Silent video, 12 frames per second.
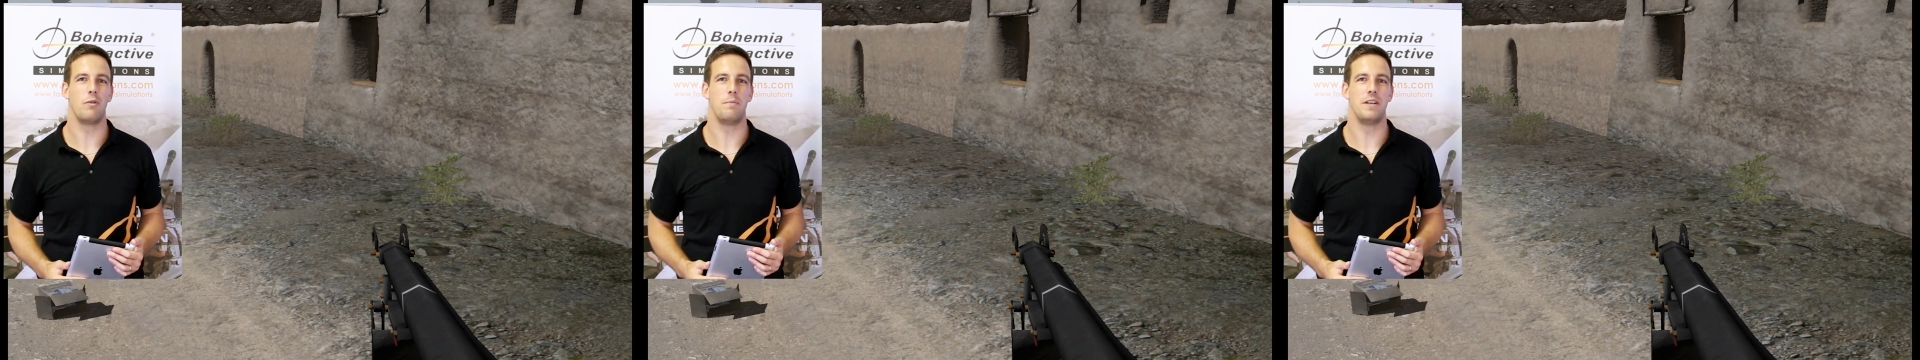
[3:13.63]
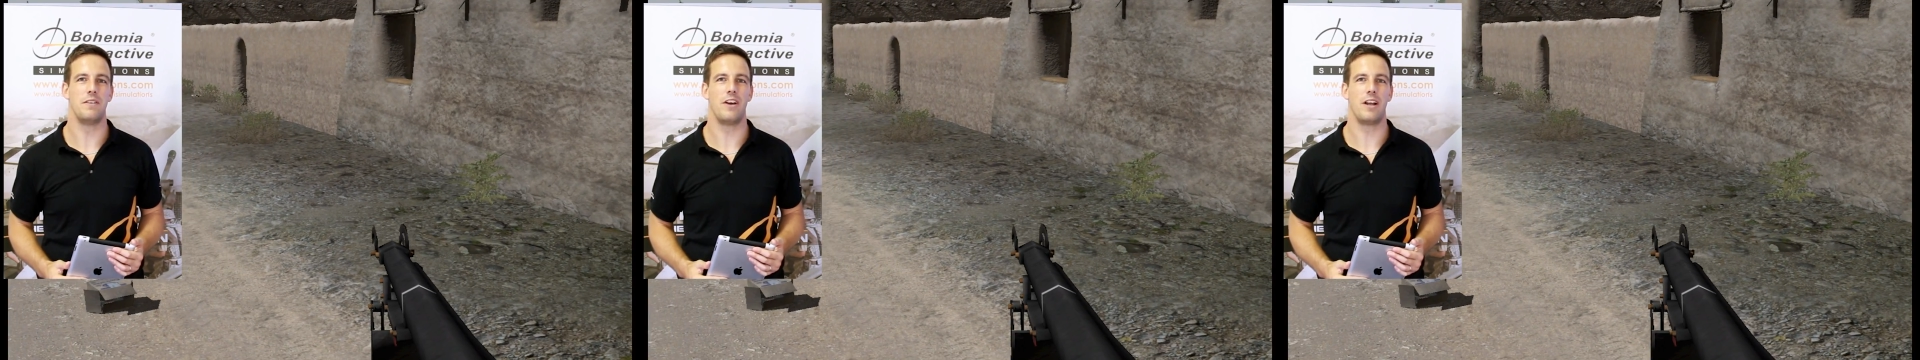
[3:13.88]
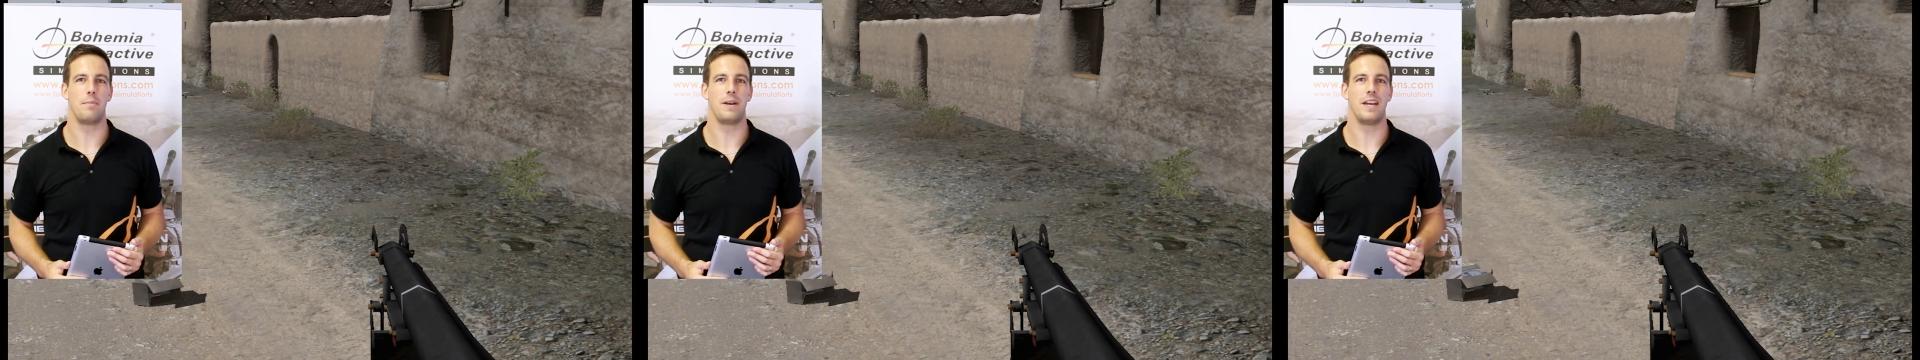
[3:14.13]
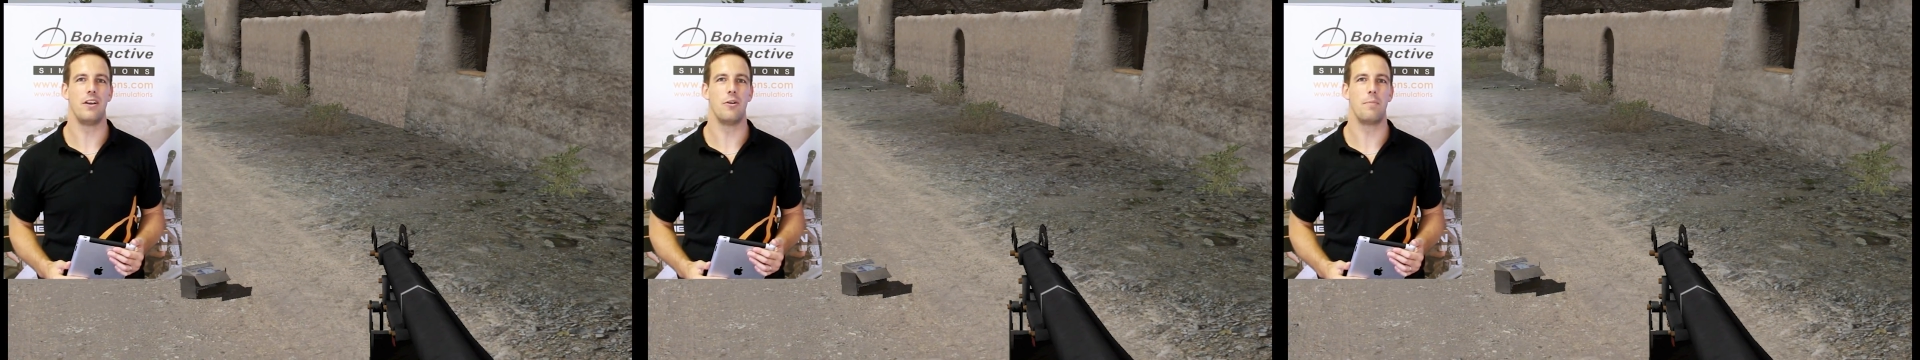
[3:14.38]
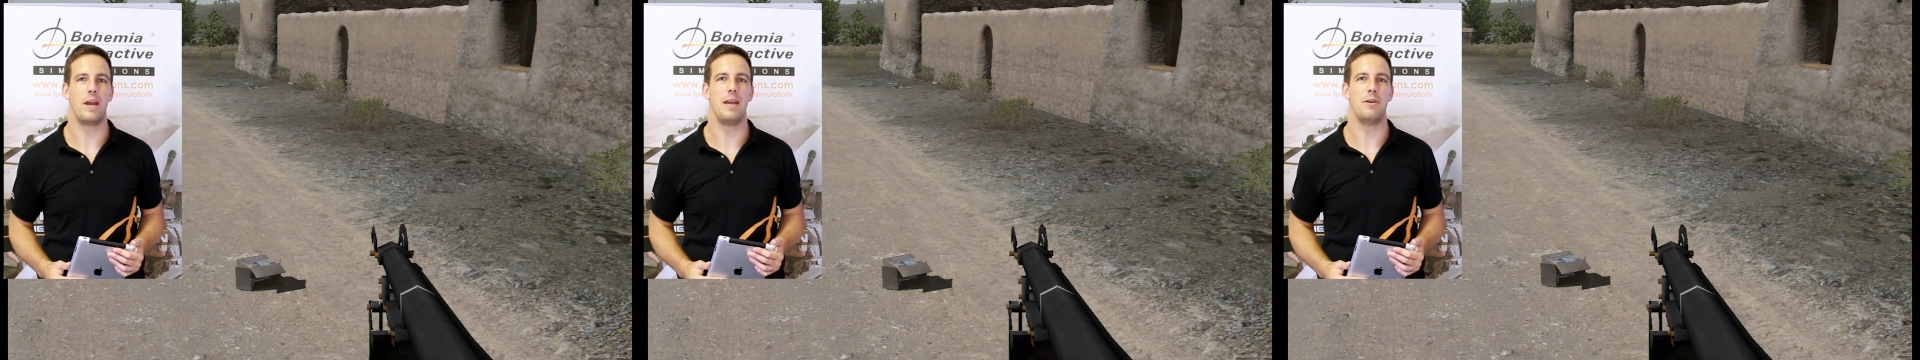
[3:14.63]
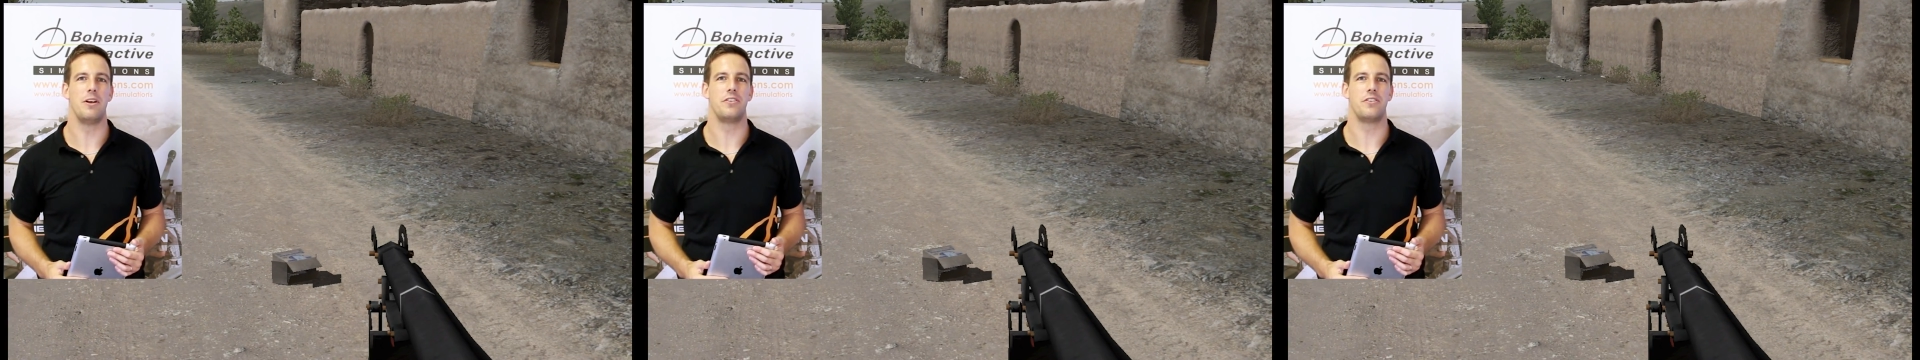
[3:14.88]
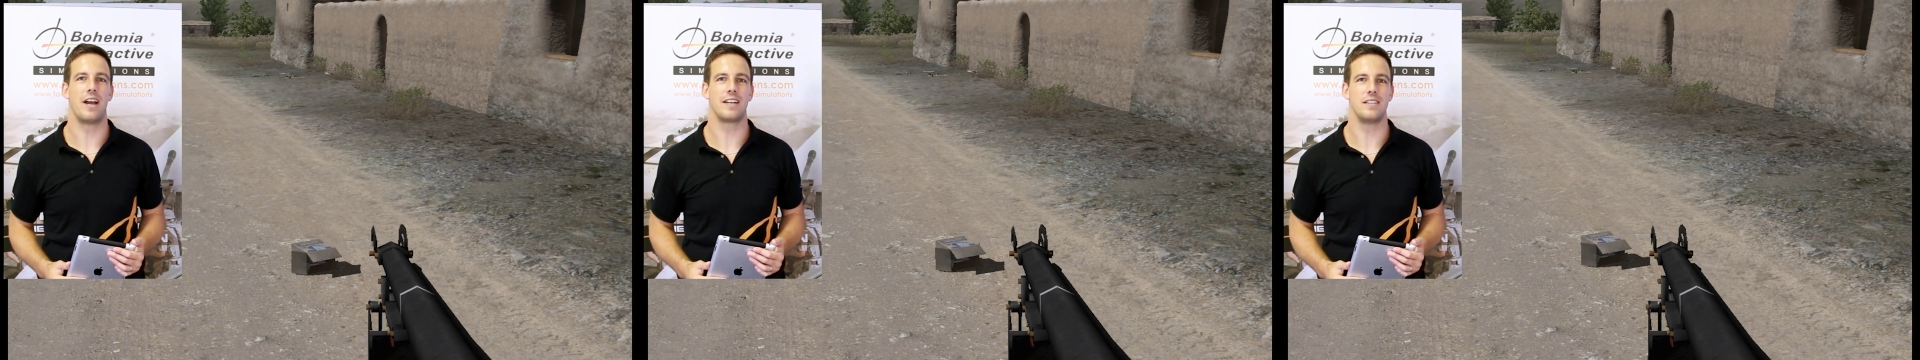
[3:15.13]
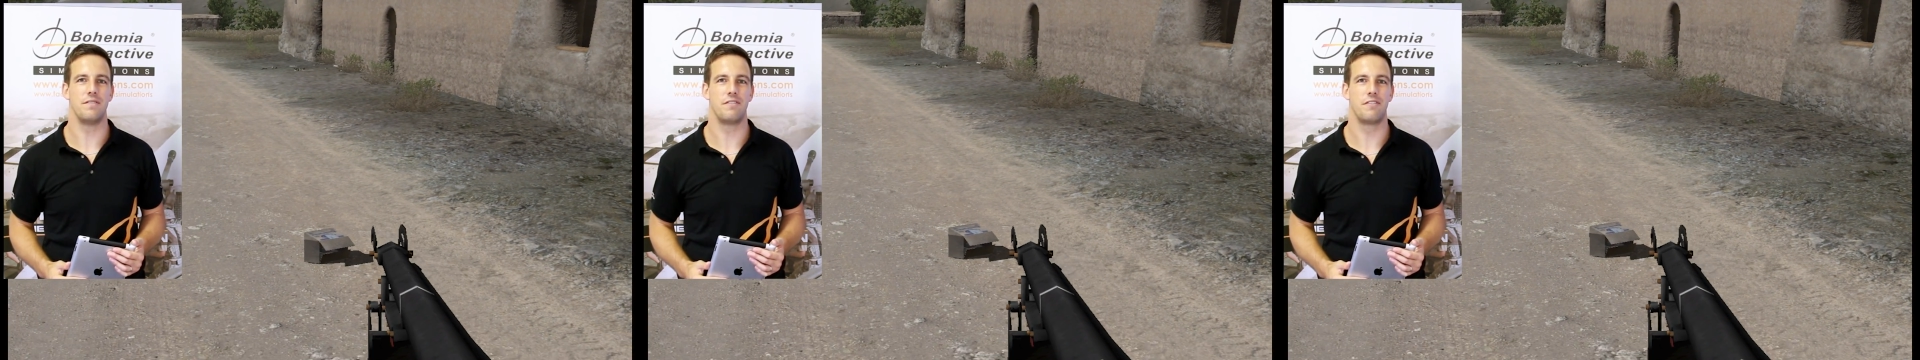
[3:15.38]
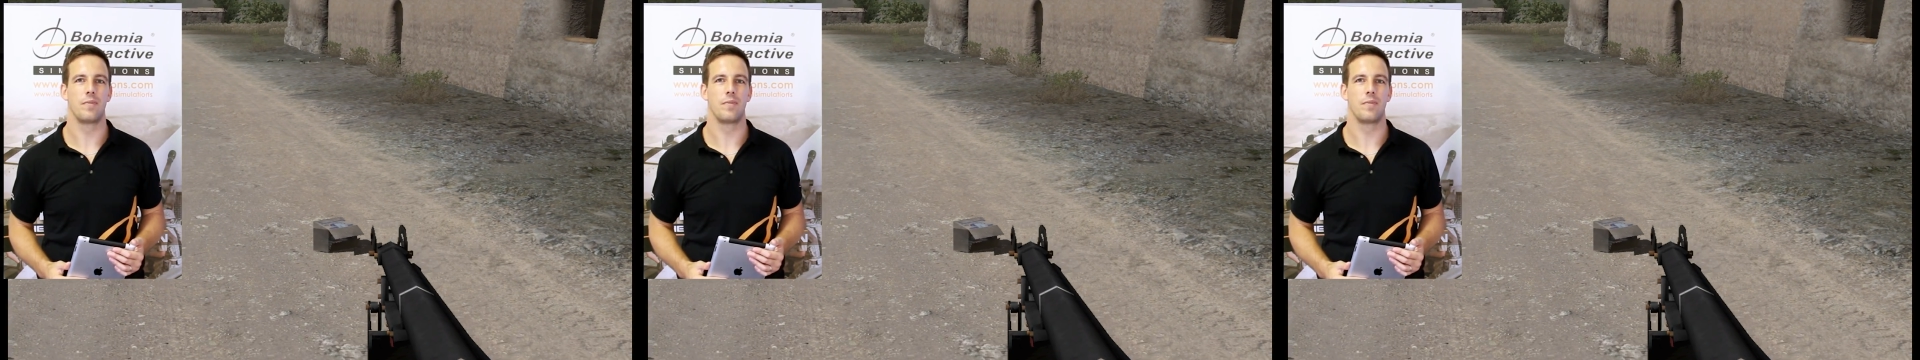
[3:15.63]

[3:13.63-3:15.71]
we've been developing here at Bohemia Interactive.